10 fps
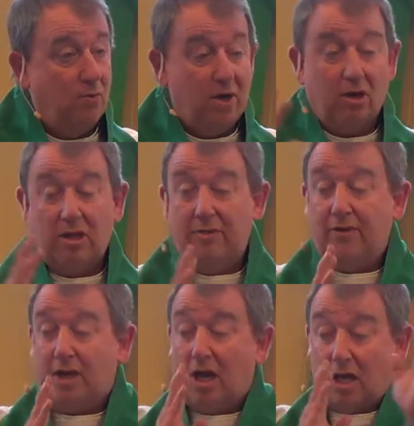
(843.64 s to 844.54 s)
we are
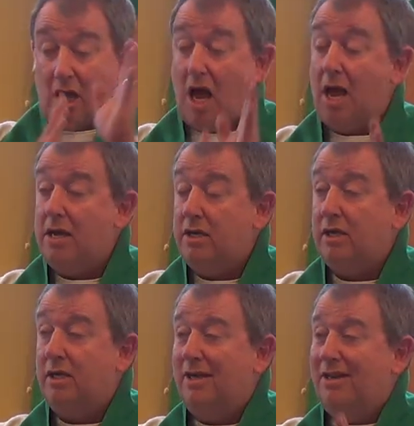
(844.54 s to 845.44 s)
living
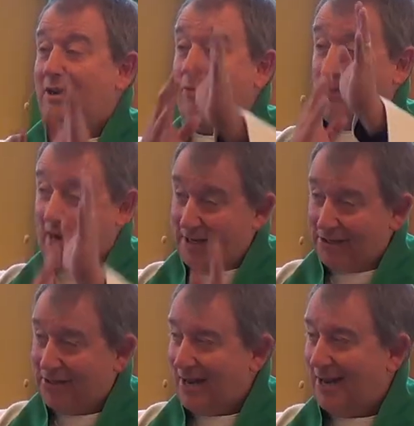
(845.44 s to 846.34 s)
aligned,
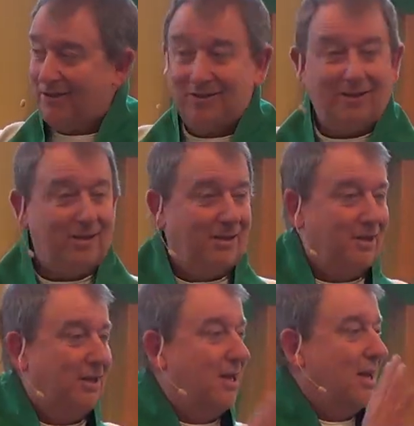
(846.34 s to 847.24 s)
reconciled,
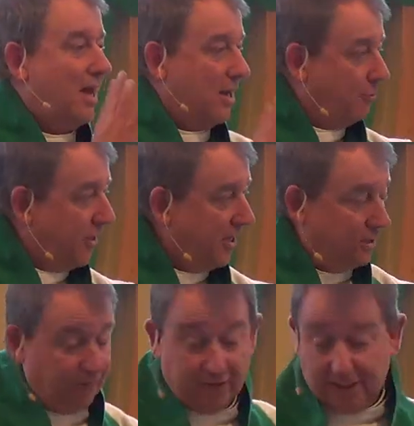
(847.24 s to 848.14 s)
and
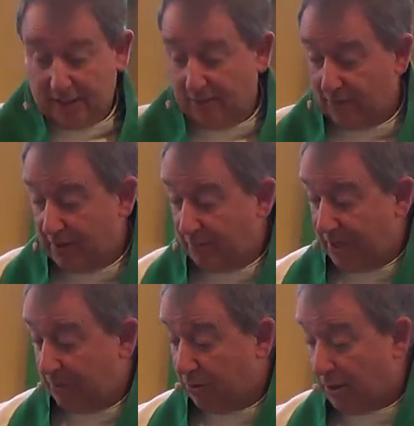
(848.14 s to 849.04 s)
peacefully with the
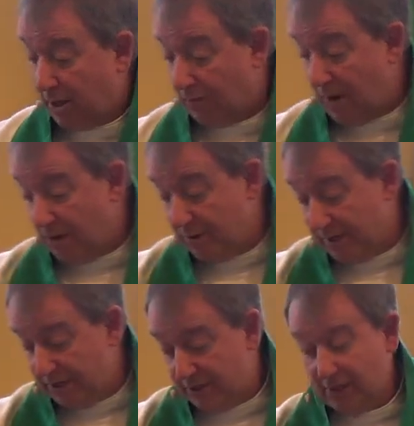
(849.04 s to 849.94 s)
people around
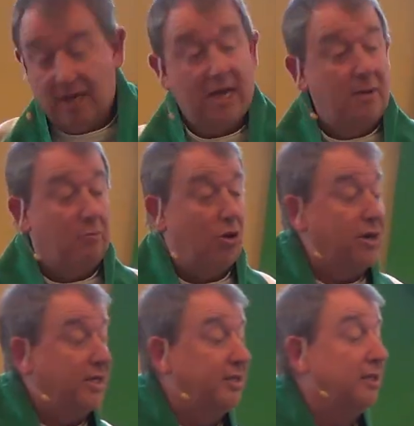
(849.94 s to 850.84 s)
us.
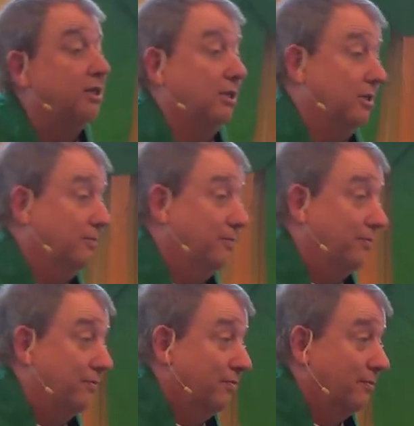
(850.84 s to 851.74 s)
Barney Dill,
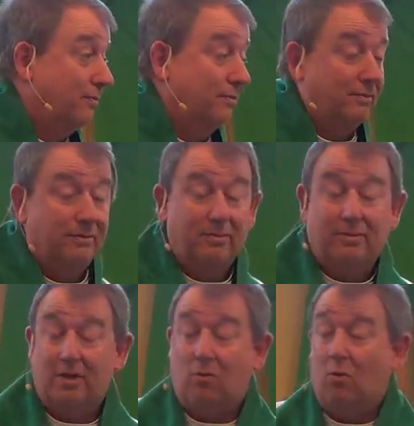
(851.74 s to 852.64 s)

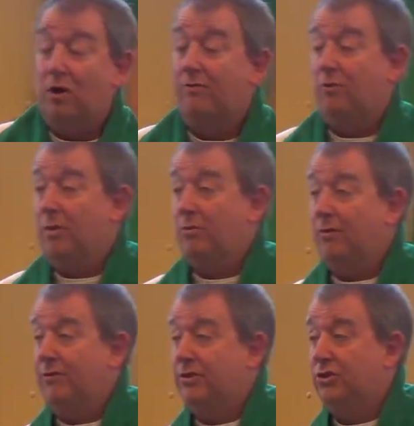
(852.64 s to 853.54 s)
a wonderful member
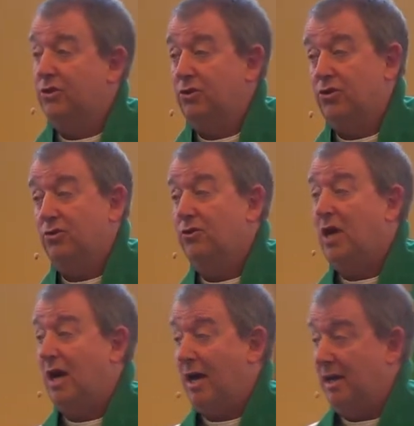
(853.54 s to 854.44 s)
of this church who
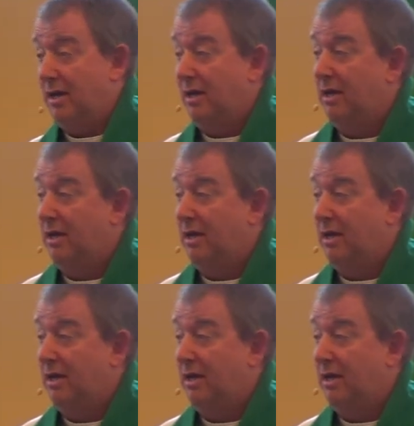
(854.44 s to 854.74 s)
died,